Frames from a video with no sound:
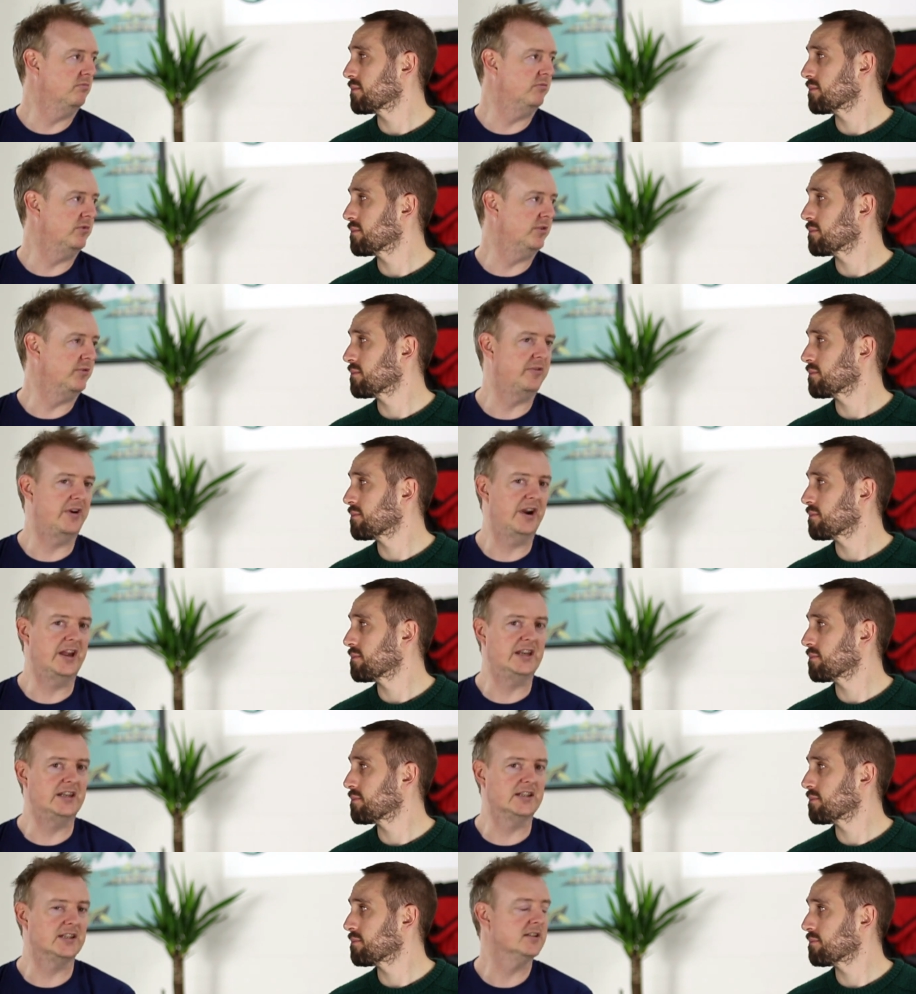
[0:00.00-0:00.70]

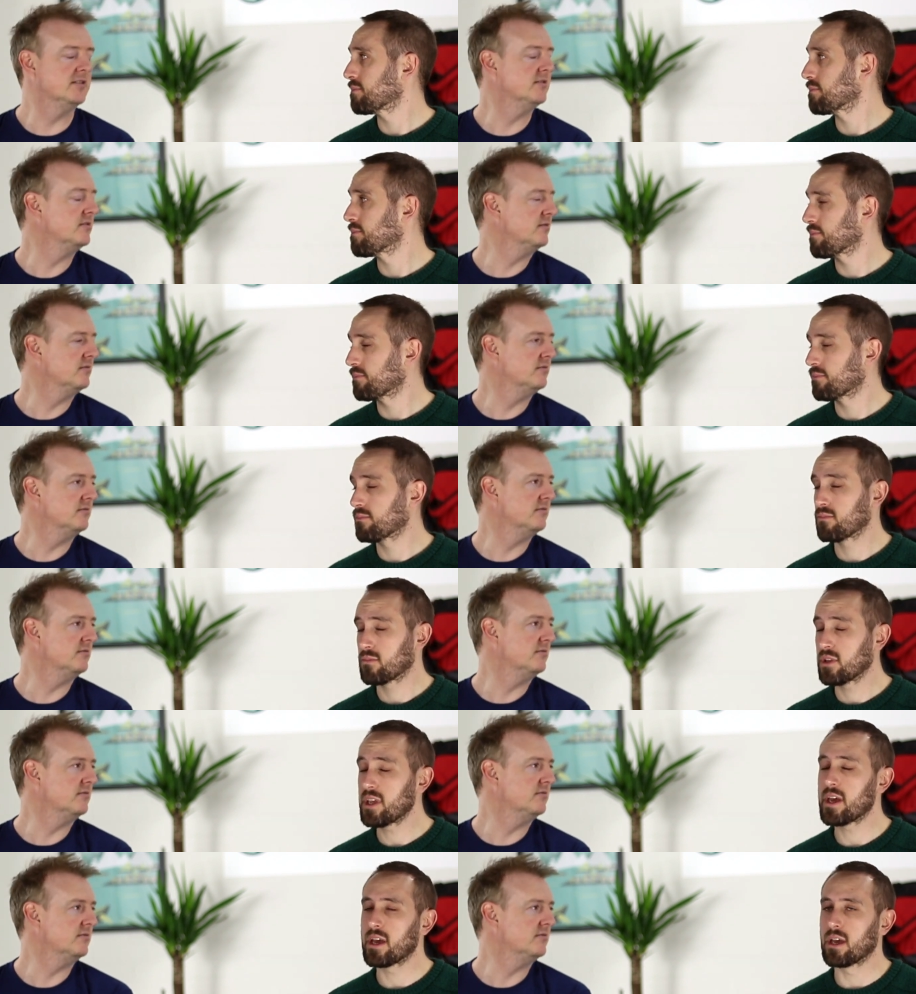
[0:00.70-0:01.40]
Speaker 1: refrained.
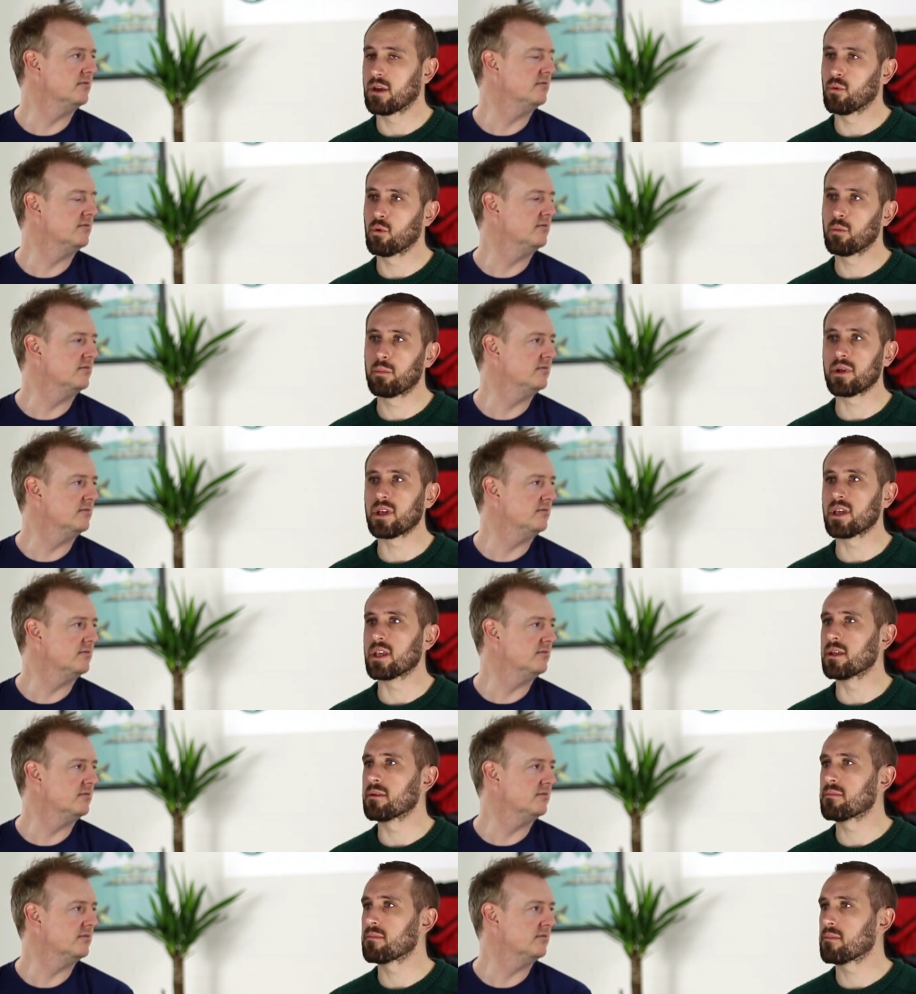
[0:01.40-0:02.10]
Yeah, it will
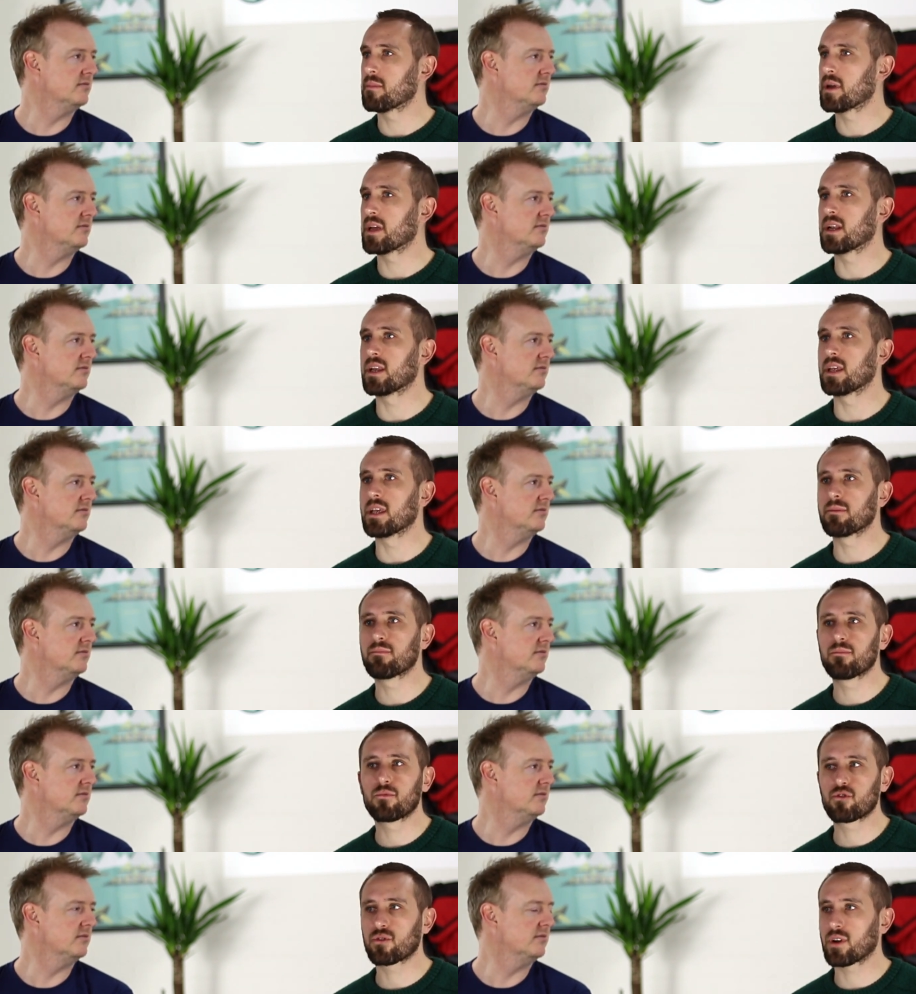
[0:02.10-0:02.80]
be
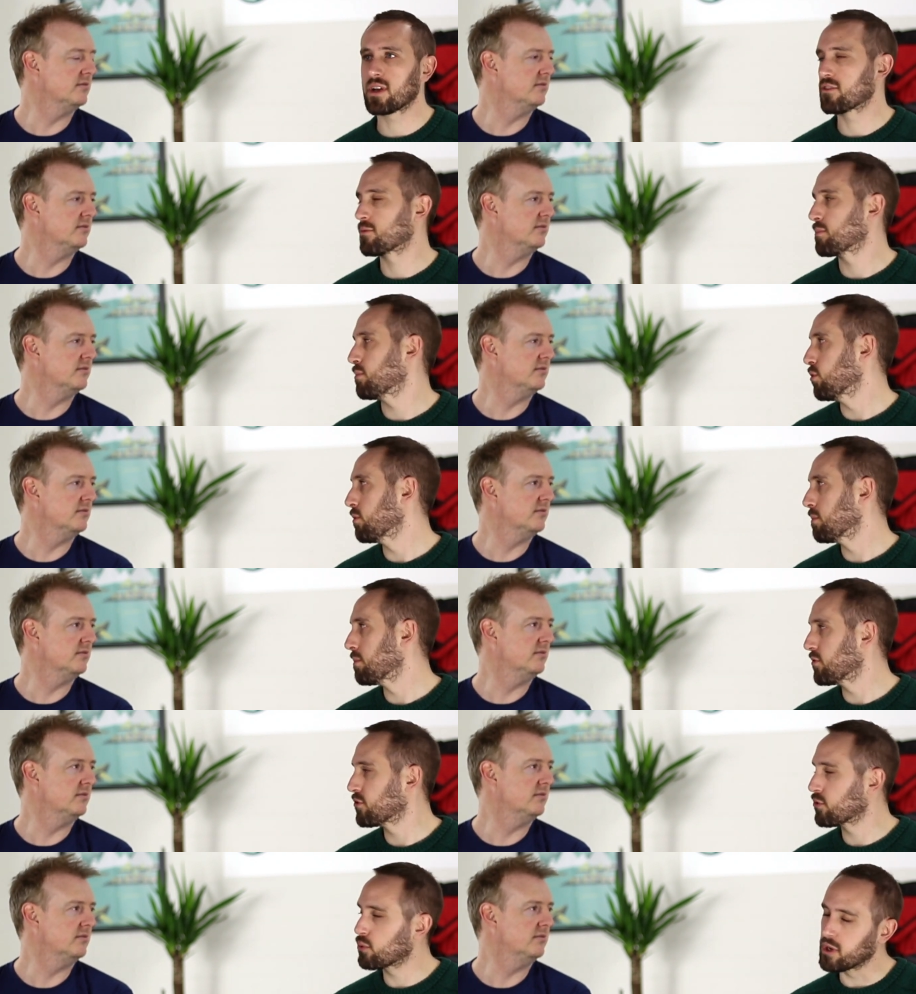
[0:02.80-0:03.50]
mainly
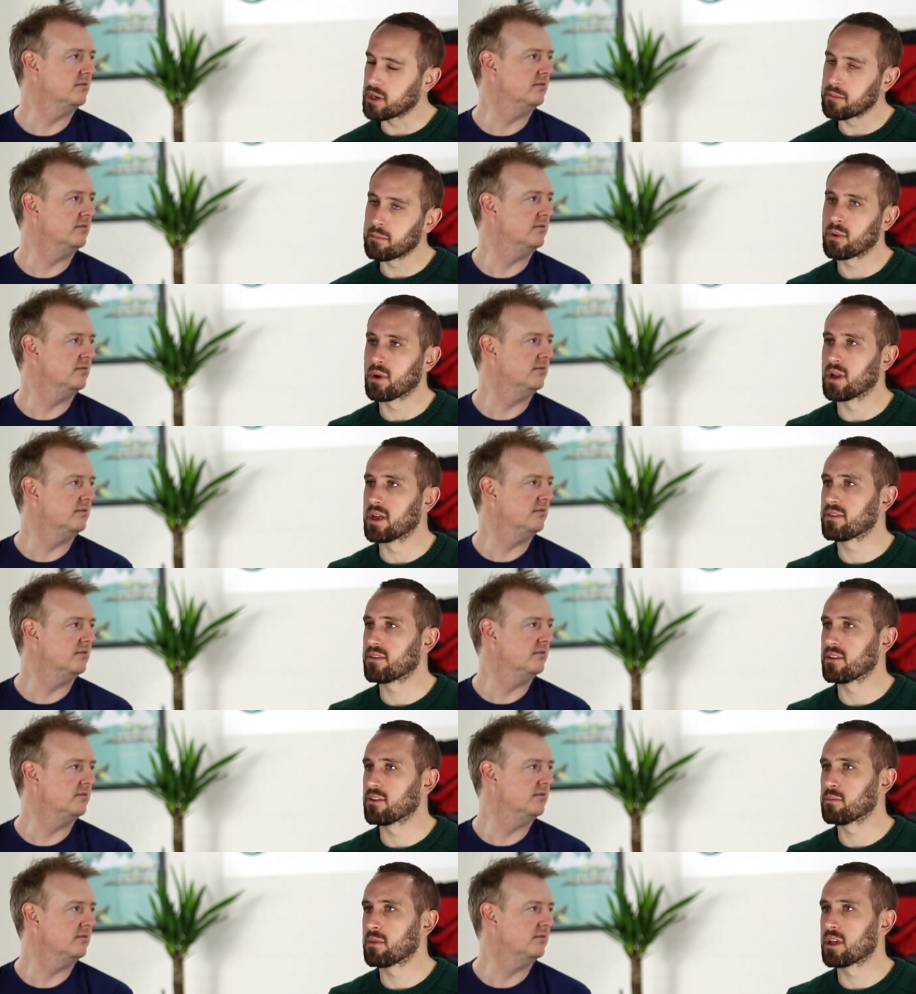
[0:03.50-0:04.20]
transport between
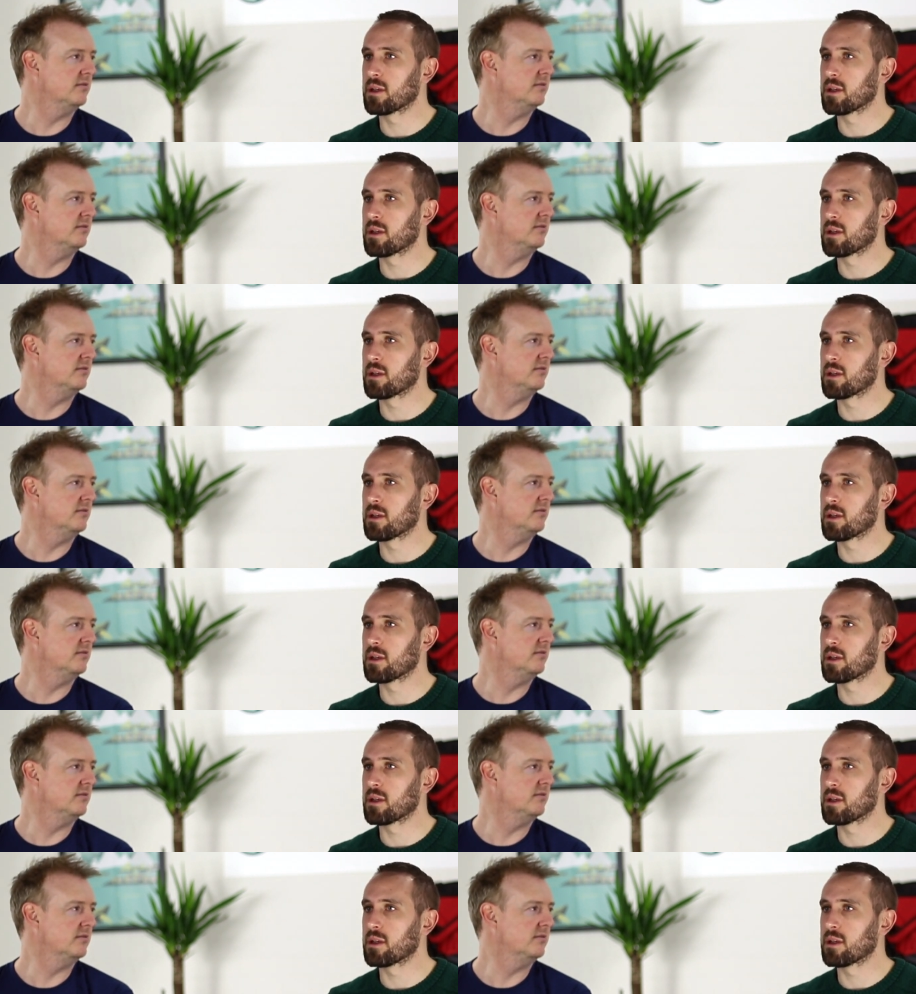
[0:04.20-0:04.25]
places,